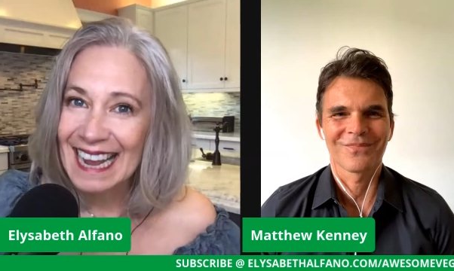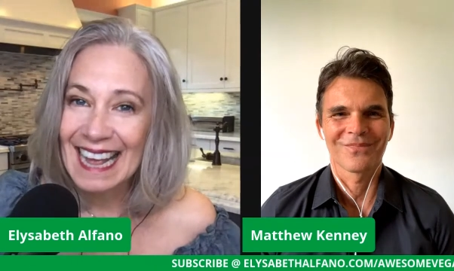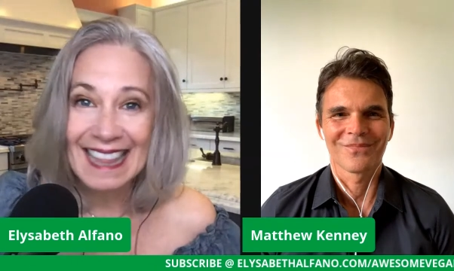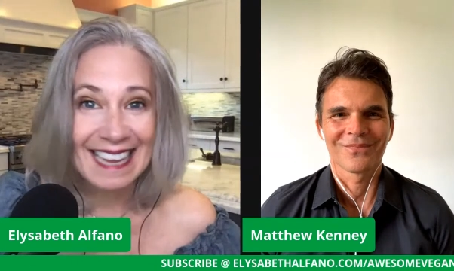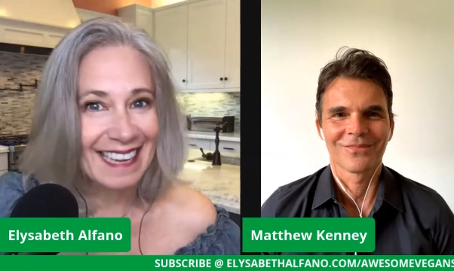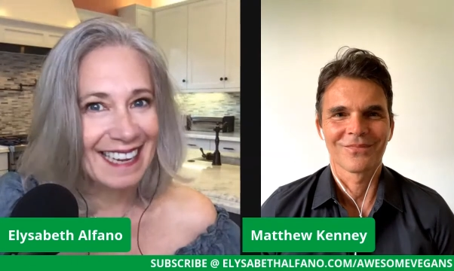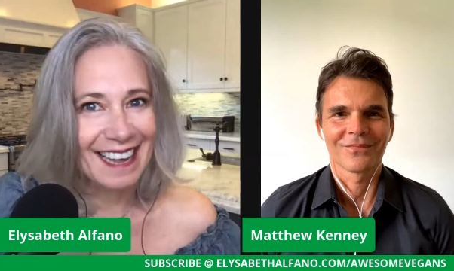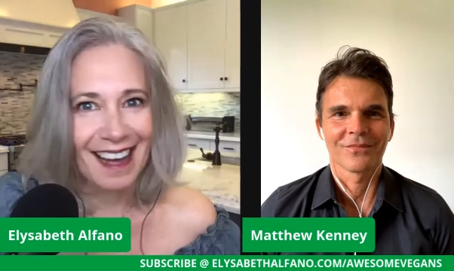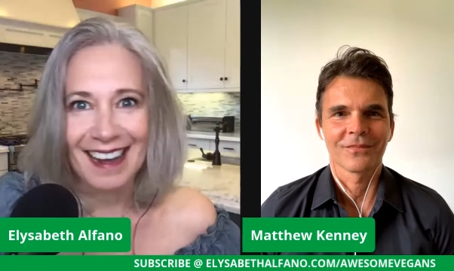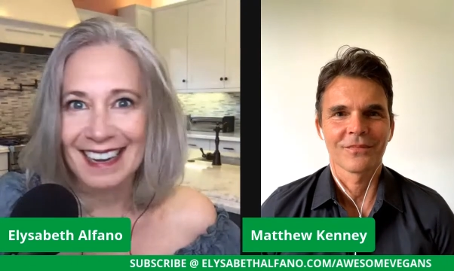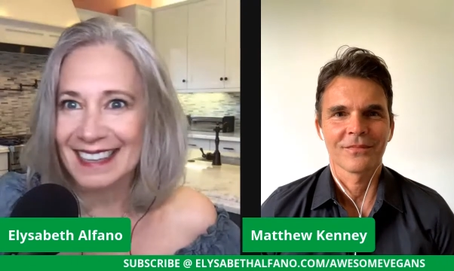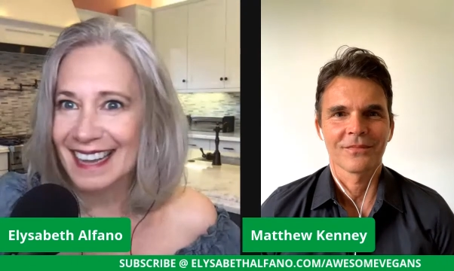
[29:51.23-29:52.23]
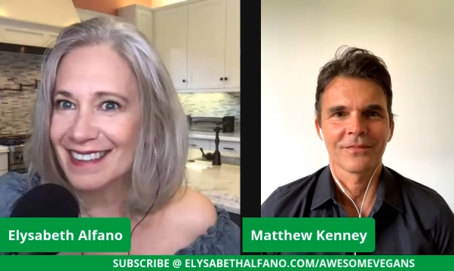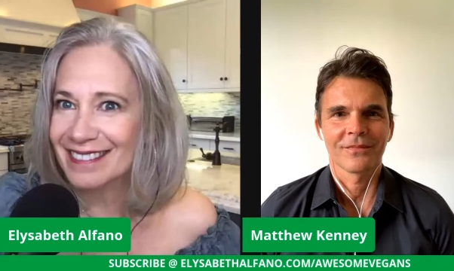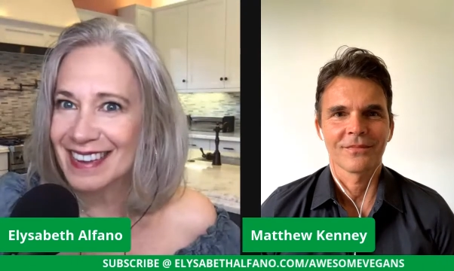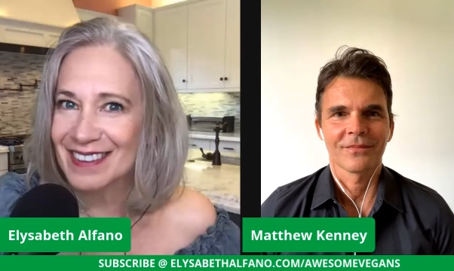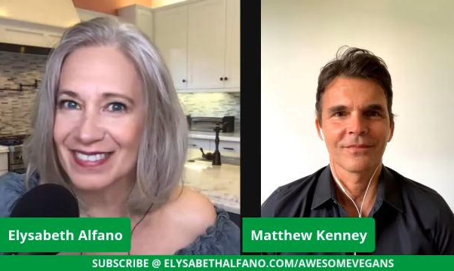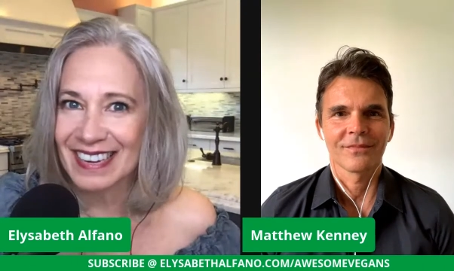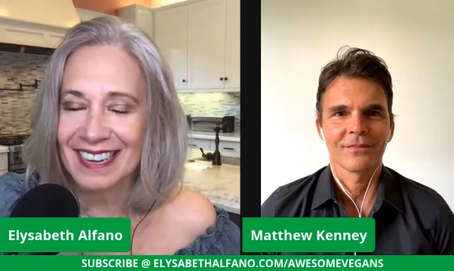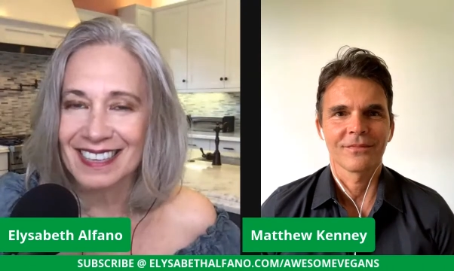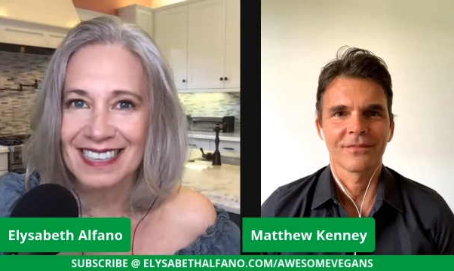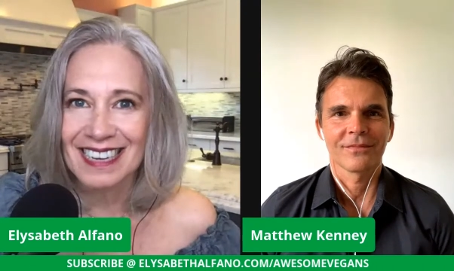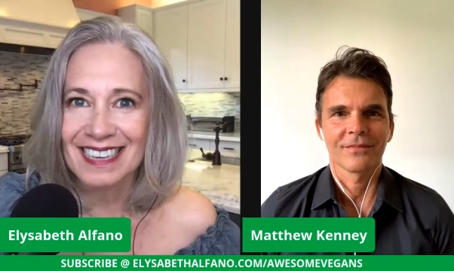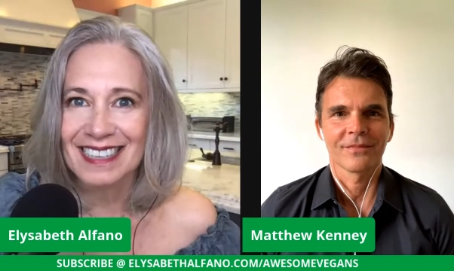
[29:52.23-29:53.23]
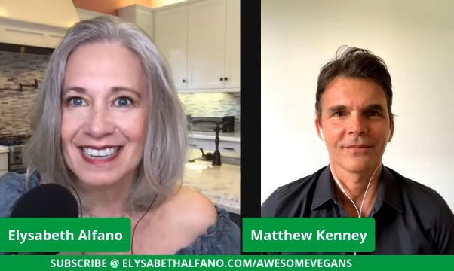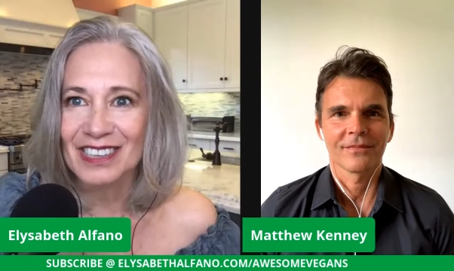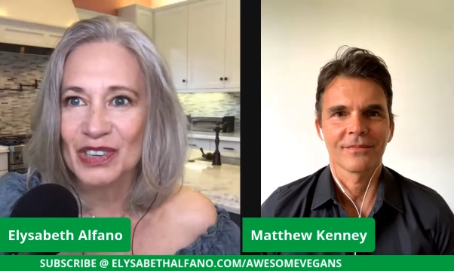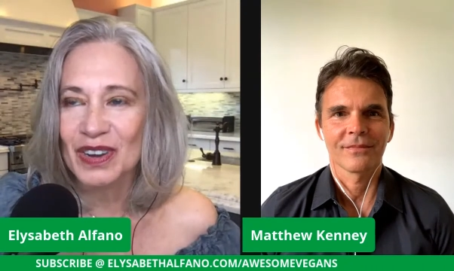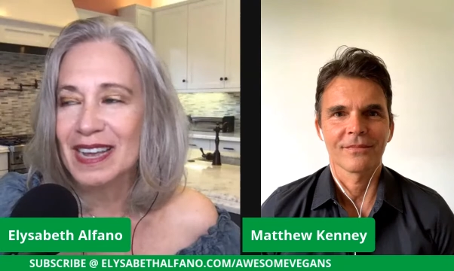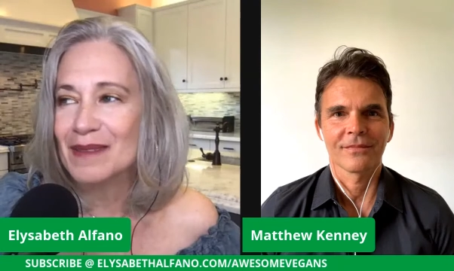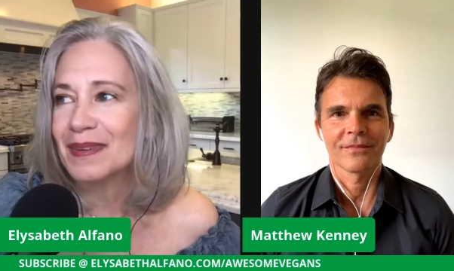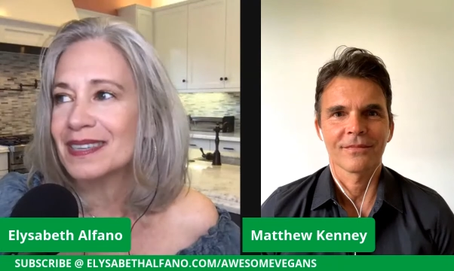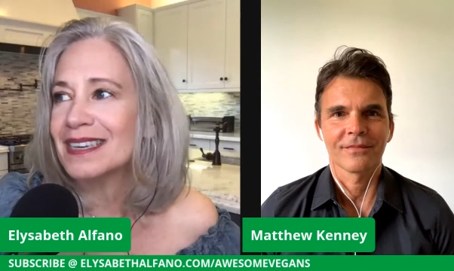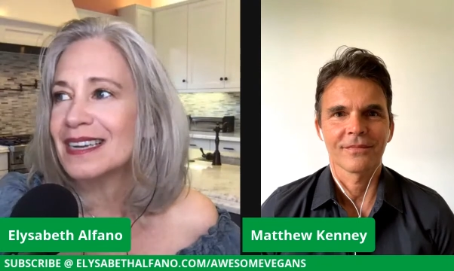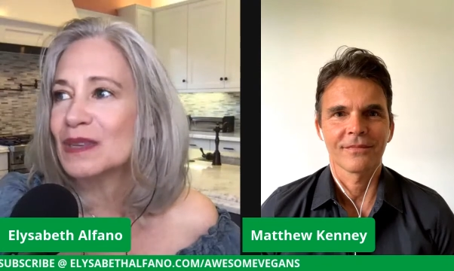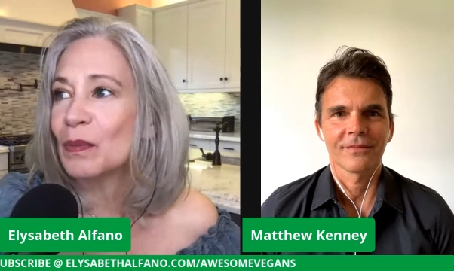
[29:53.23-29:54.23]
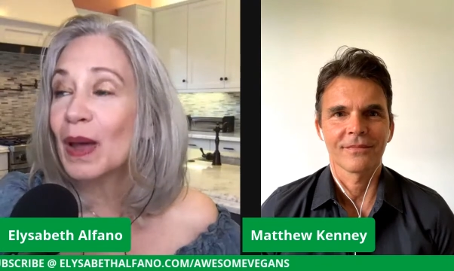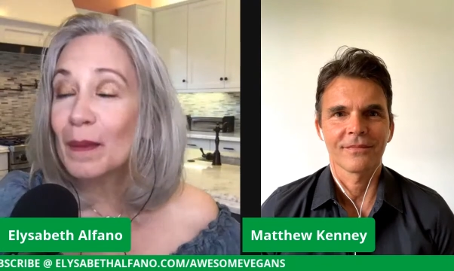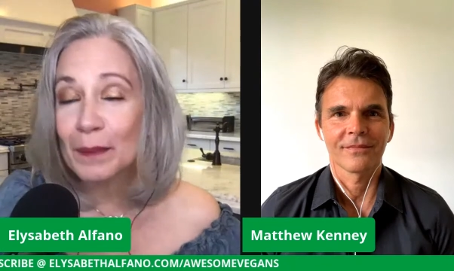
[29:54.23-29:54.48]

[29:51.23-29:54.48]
Speaker 1: and that you got to love it because it is a tricky business. But